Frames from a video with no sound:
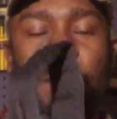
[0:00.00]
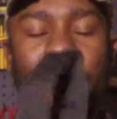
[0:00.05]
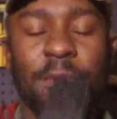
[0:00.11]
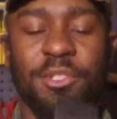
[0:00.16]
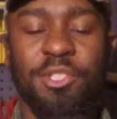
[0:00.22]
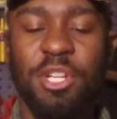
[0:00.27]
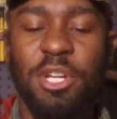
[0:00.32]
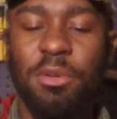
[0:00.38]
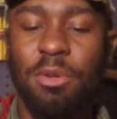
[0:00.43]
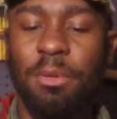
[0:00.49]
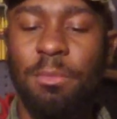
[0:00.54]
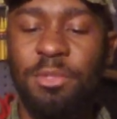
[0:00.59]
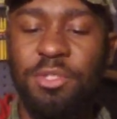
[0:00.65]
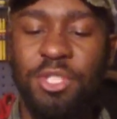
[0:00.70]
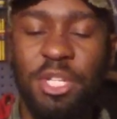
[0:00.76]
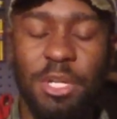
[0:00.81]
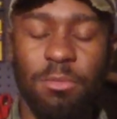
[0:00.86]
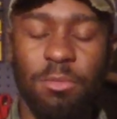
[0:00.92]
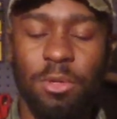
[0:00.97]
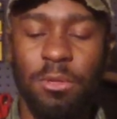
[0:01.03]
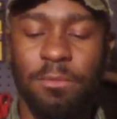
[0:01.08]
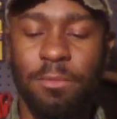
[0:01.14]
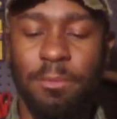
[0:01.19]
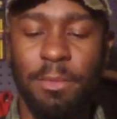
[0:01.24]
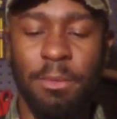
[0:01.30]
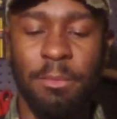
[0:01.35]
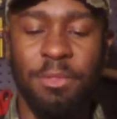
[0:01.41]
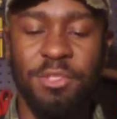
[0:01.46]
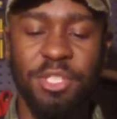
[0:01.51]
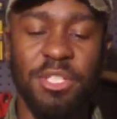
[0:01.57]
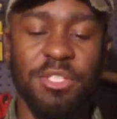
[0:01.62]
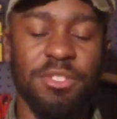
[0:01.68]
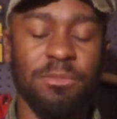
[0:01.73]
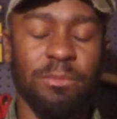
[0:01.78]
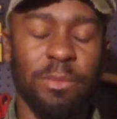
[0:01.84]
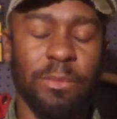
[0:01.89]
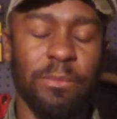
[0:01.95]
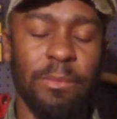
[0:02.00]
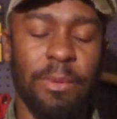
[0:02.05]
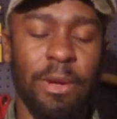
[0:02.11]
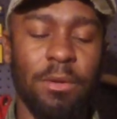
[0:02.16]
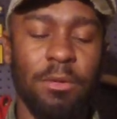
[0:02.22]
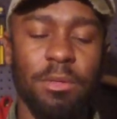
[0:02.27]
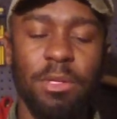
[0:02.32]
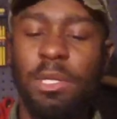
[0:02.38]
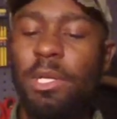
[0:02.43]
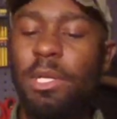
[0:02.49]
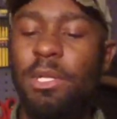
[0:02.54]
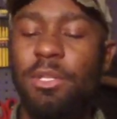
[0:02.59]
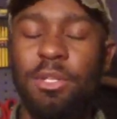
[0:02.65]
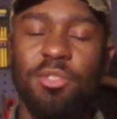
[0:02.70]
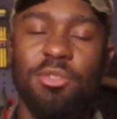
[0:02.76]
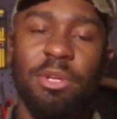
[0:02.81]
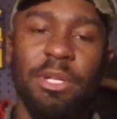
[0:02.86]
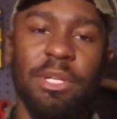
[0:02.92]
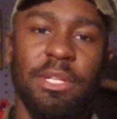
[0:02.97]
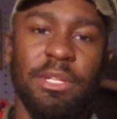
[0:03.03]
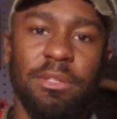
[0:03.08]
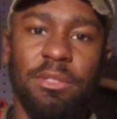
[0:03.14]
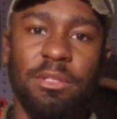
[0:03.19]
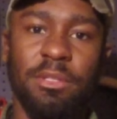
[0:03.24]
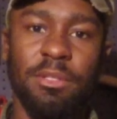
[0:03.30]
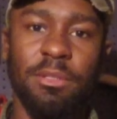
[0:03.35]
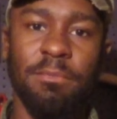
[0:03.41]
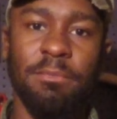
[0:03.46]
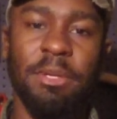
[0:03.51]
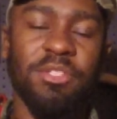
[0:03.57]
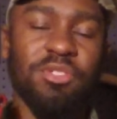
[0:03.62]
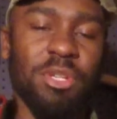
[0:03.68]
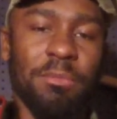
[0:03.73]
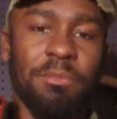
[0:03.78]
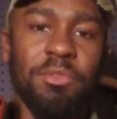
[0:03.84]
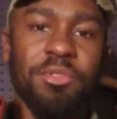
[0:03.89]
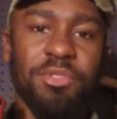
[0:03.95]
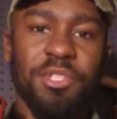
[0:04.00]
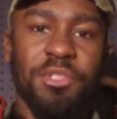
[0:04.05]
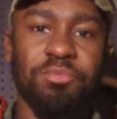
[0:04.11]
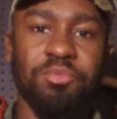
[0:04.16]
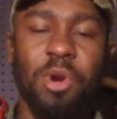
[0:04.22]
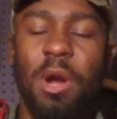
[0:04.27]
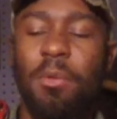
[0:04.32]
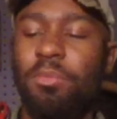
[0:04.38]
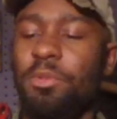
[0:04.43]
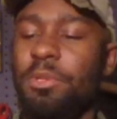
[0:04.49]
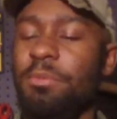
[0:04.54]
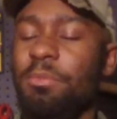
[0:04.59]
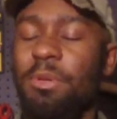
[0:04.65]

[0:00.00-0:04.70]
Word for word: I'm gonna check. I'm gonna check one of them. I'm gonna check some of them out just so I get the make sure I'm using this properly.